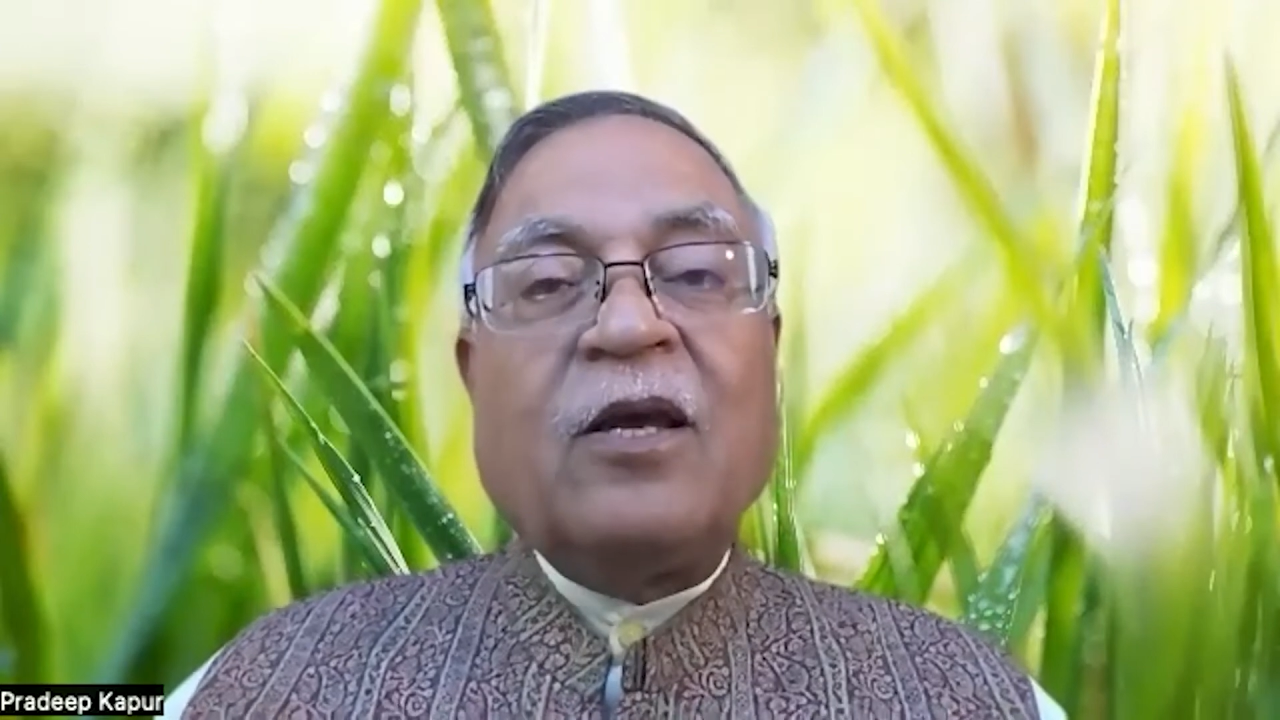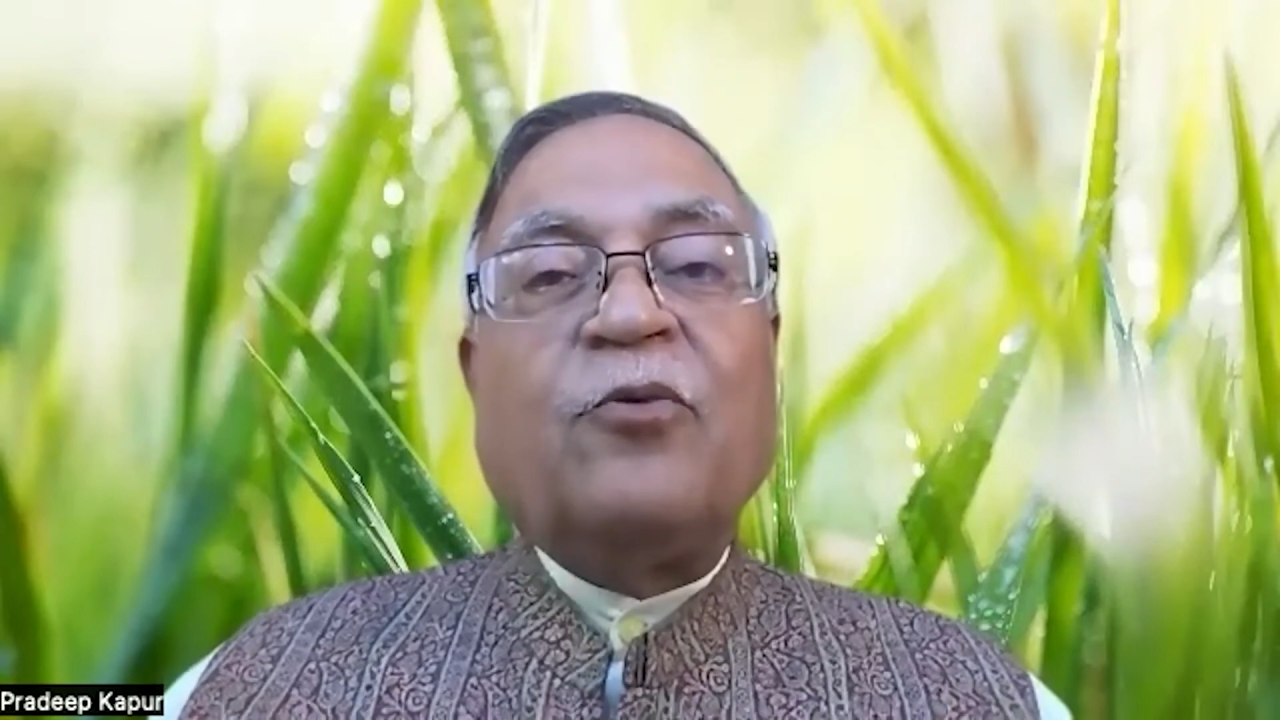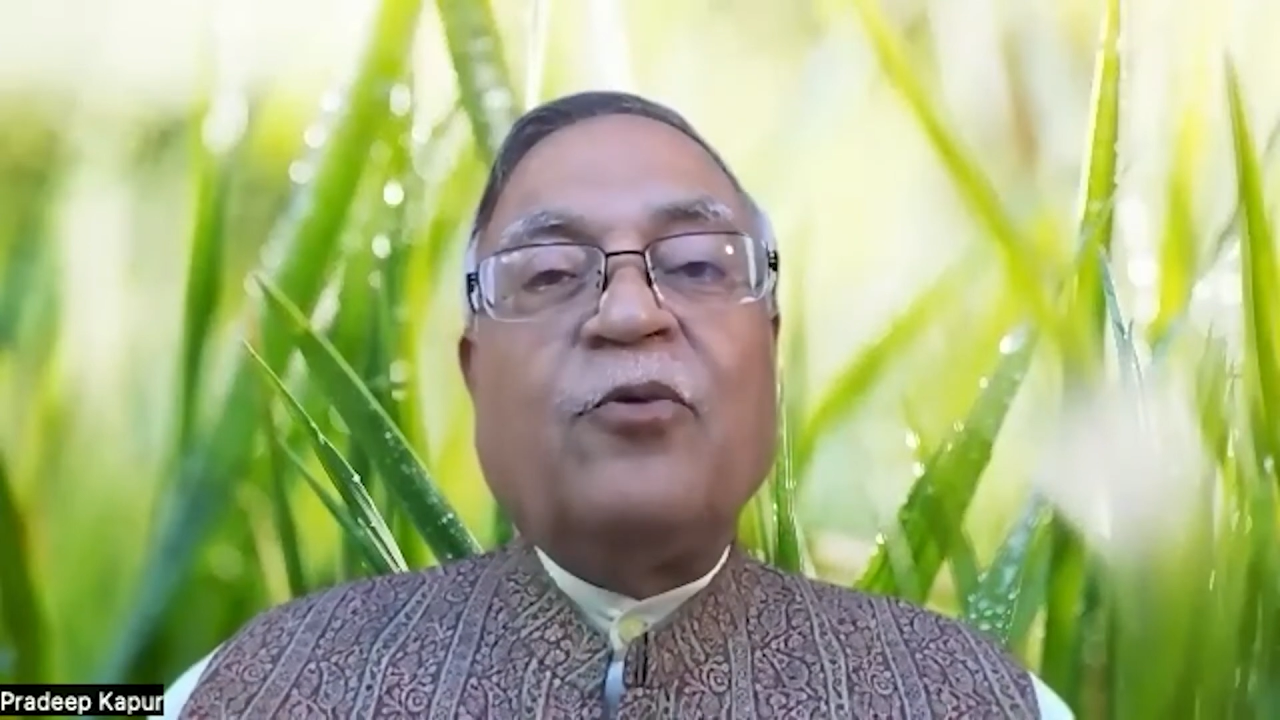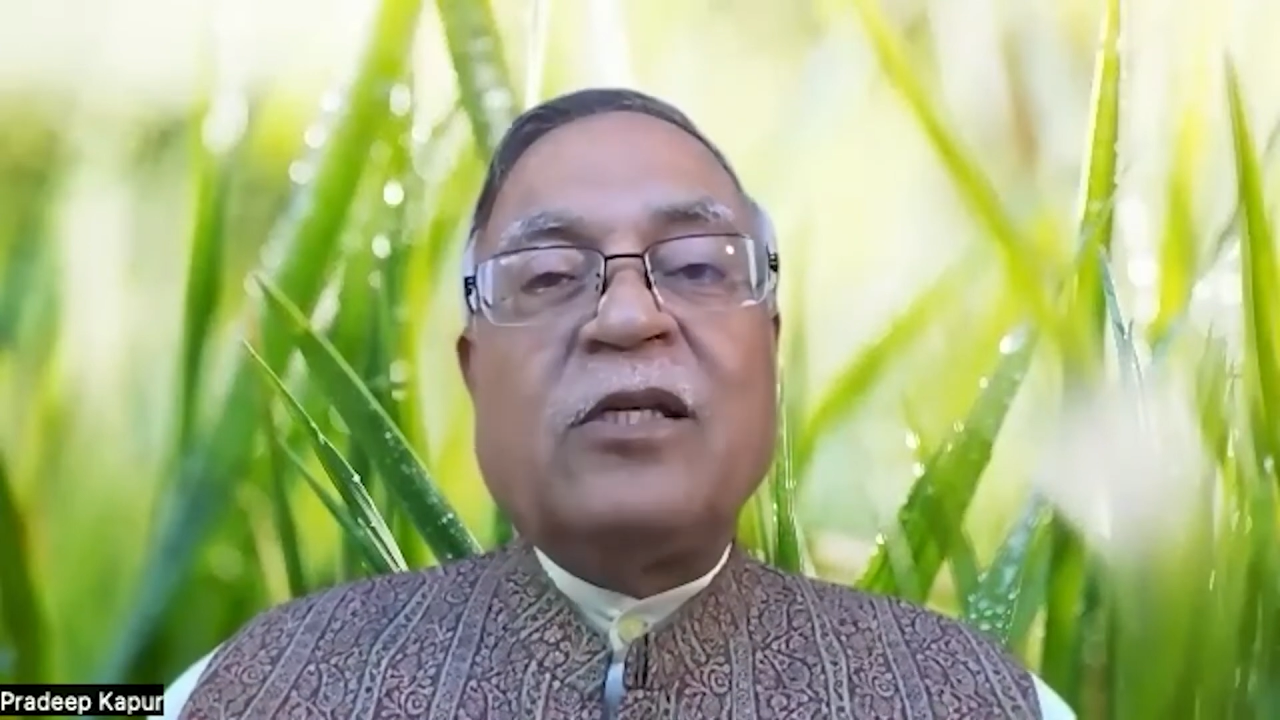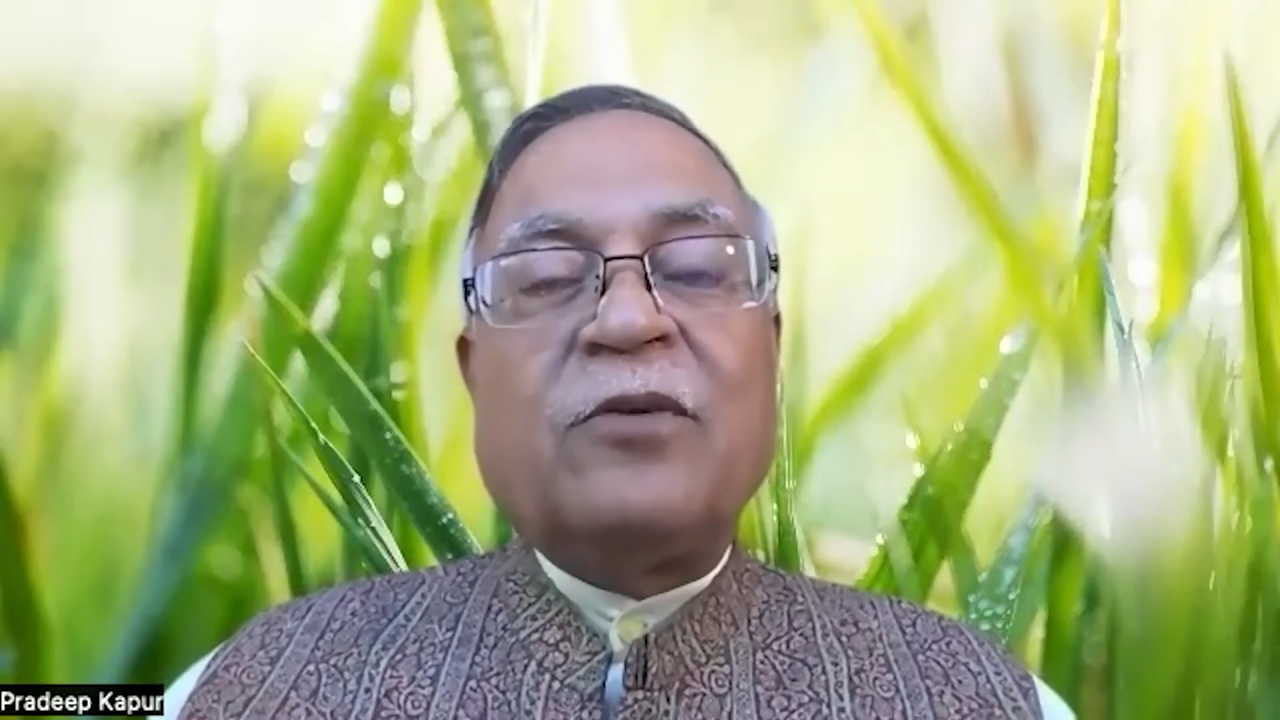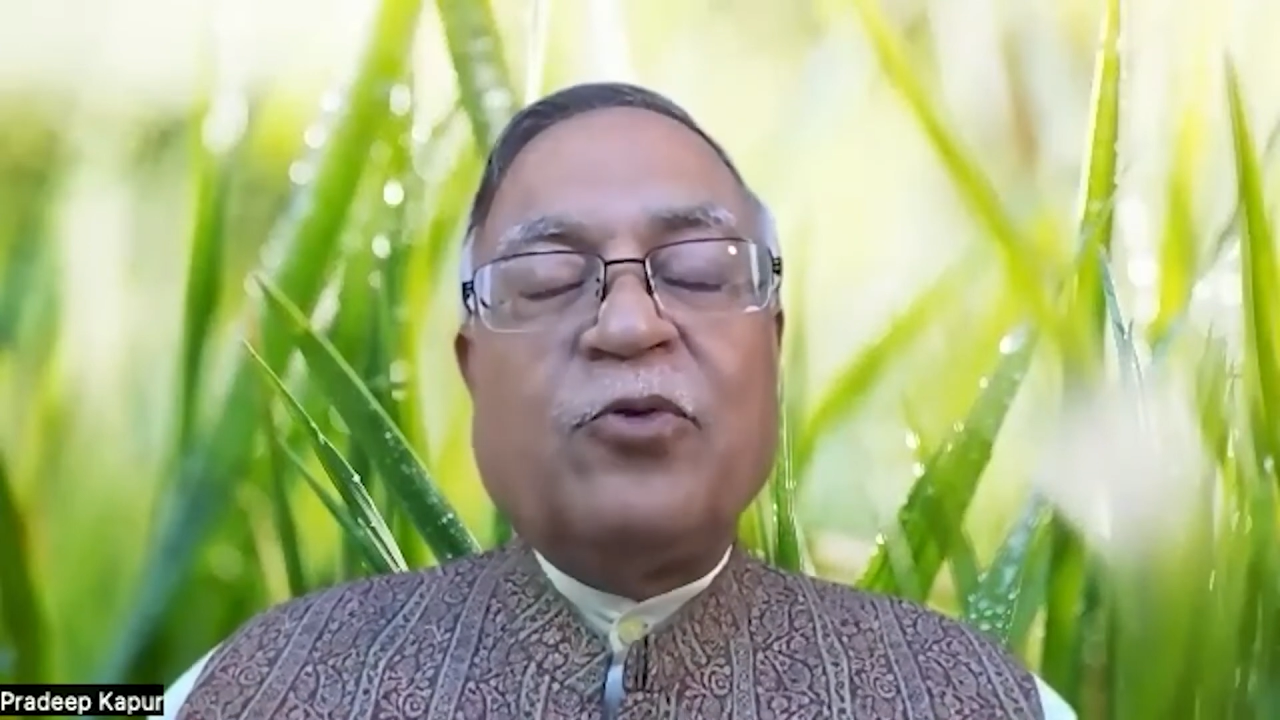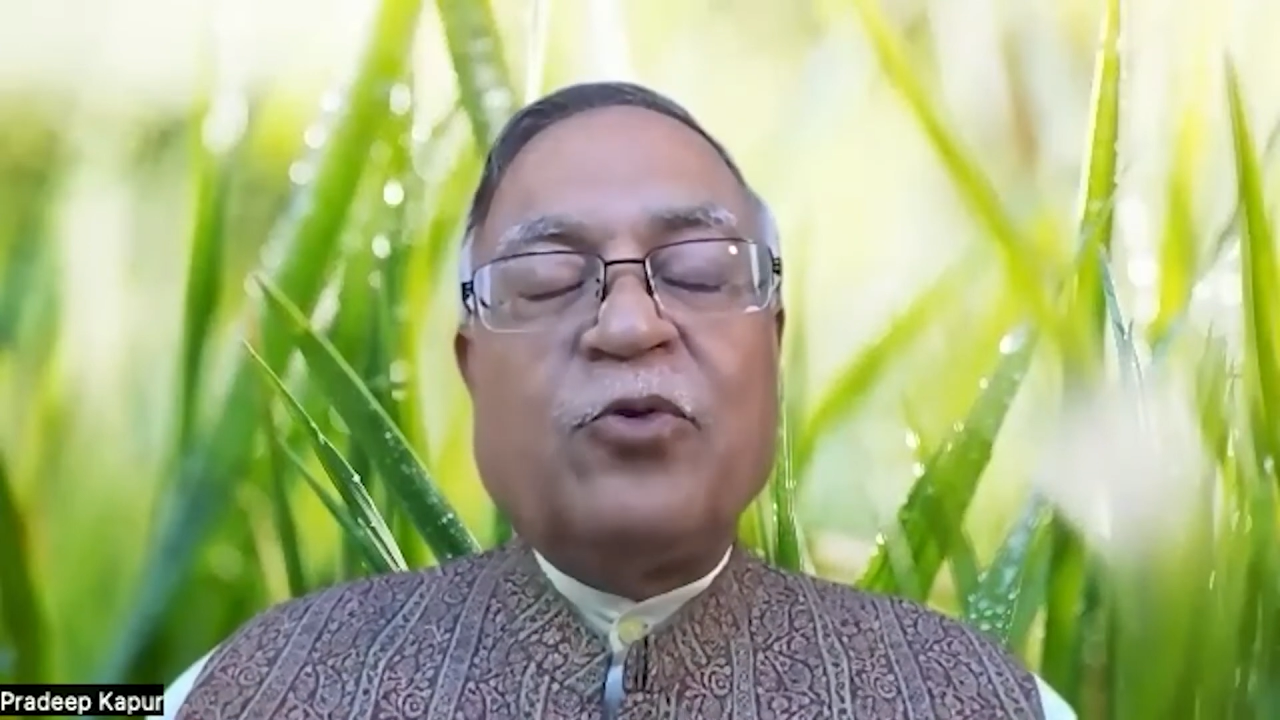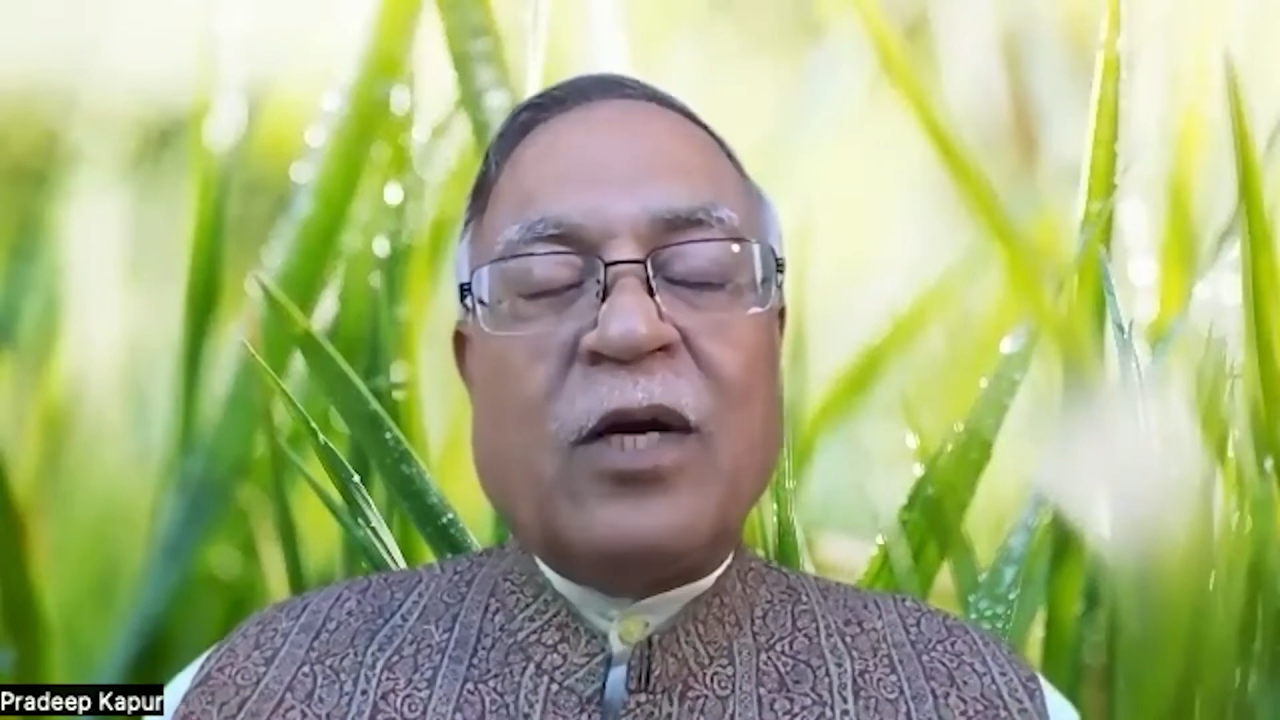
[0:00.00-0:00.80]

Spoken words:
which if you